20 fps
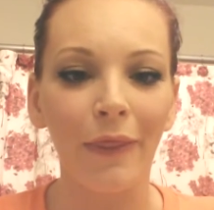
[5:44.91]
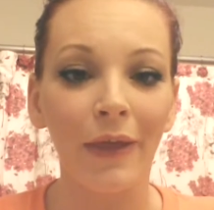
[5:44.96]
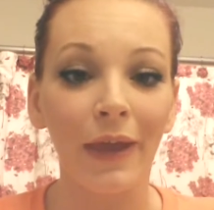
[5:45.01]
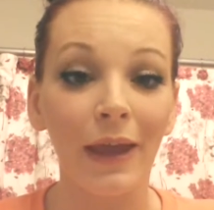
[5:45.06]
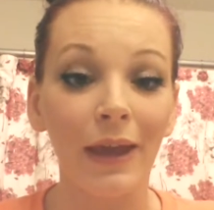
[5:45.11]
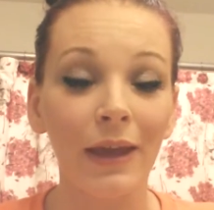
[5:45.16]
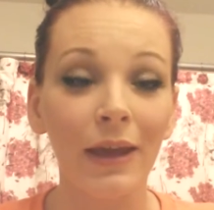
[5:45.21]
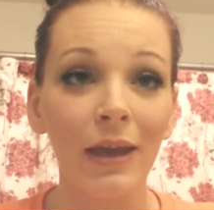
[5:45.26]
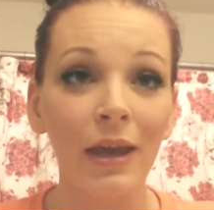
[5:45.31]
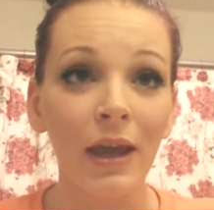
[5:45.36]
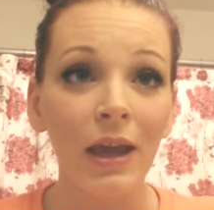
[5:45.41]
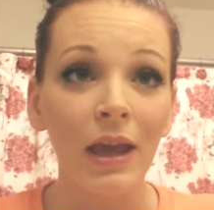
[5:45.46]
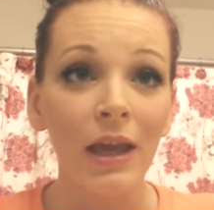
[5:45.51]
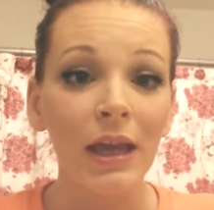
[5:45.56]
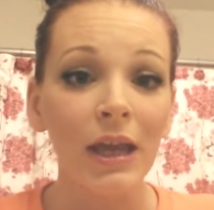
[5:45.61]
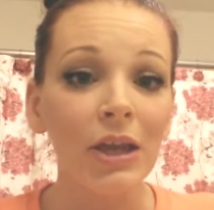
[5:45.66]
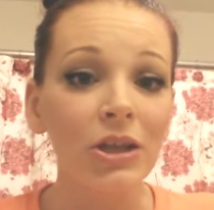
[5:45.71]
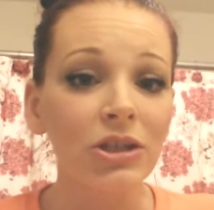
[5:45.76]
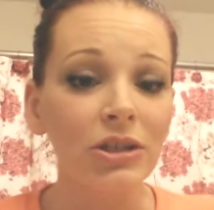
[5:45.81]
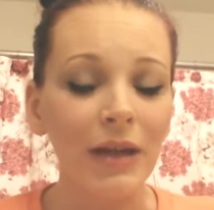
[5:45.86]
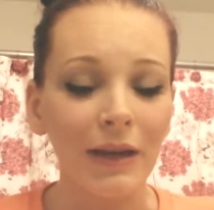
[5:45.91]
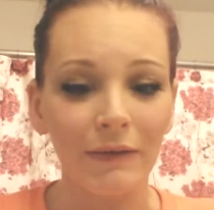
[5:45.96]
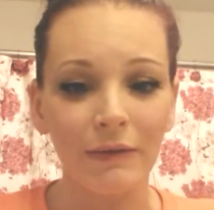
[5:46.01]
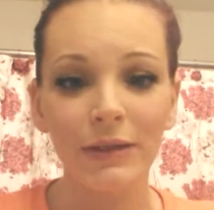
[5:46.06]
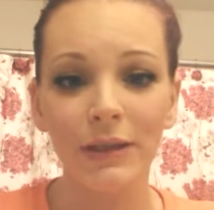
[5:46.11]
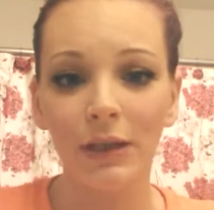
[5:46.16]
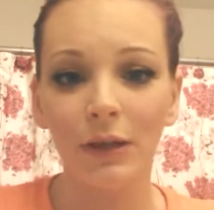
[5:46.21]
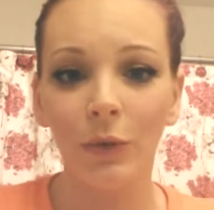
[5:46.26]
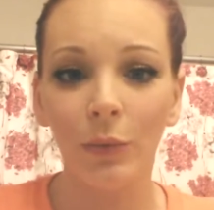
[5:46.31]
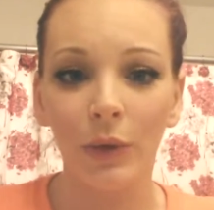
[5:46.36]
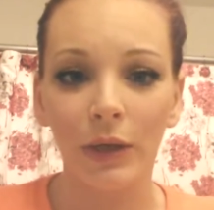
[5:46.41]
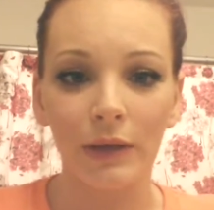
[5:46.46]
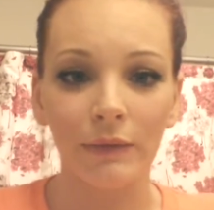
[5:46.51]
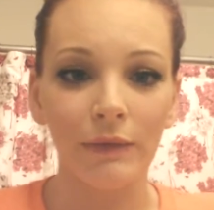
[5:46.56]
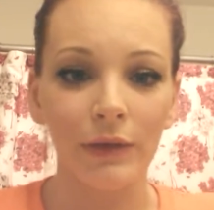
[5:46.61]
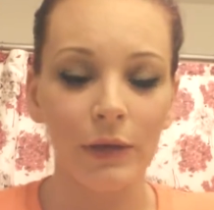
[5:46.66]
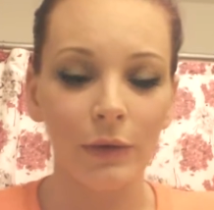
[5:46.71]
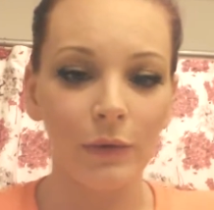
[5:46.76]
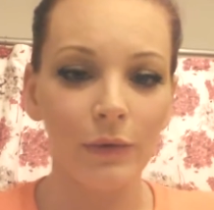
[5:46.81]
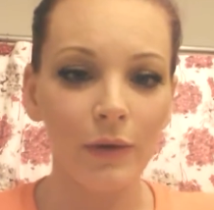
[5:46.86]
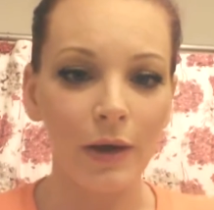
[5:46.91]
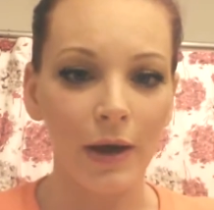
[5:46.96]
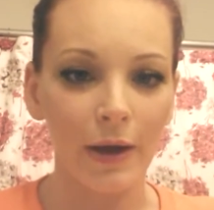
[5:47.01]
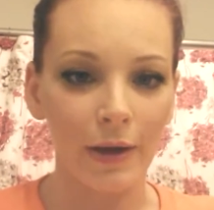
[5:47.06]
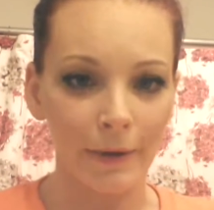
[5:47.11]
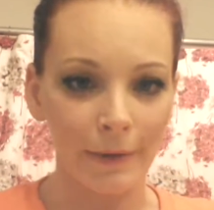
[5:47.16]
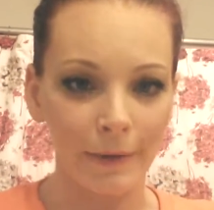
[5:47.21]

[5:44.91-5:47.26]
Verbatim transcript: thank each and every single one of you